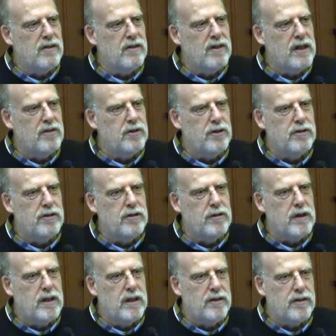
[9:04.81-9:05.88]
and central to
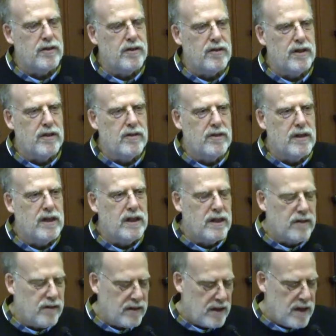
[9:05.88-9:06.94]
LSST
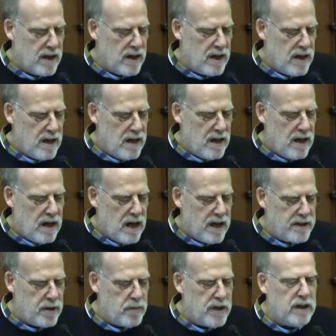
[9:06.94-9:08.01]
science.
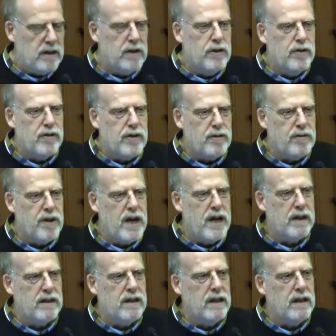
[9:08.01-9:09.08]
I don't want to lose the
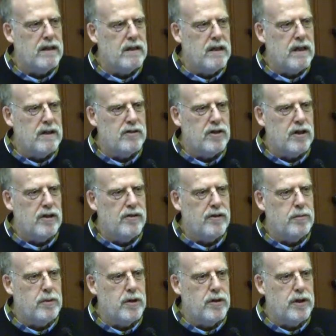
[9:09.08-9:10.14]
fact that uh, Charles
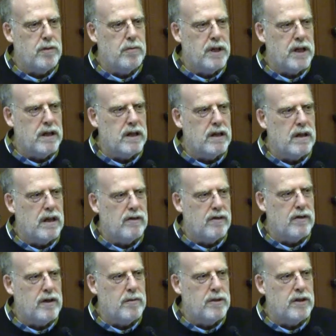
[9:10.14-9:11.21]
Simonyi made a, a,
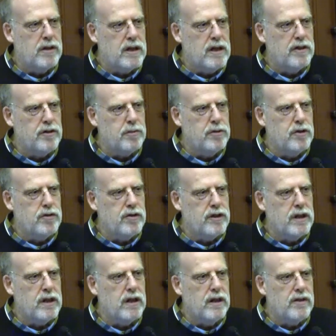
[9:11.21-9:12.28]
seminal contribution
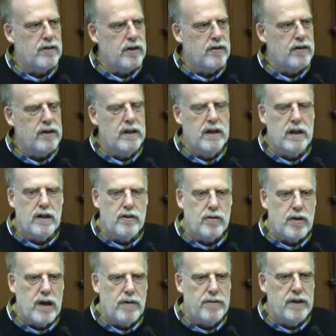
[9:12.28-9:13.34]
to LSST, and as
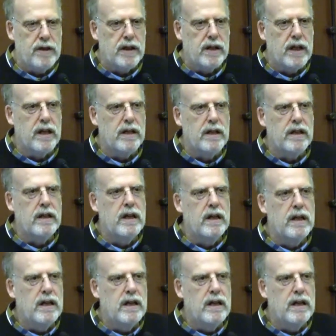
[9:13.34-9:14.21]
Ralph indicated,